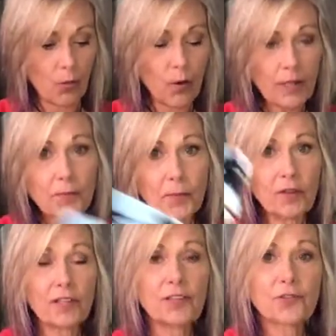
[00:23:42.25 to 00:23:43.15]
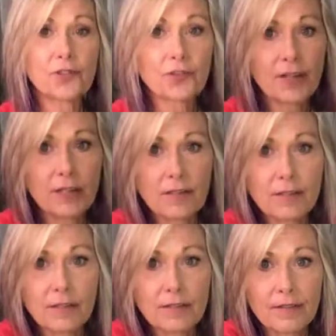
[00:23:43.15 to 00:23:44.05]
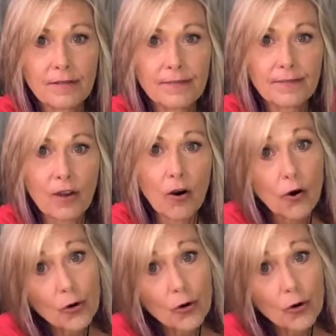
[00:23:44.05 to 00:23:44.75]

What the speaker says: What's pulling your strings? Or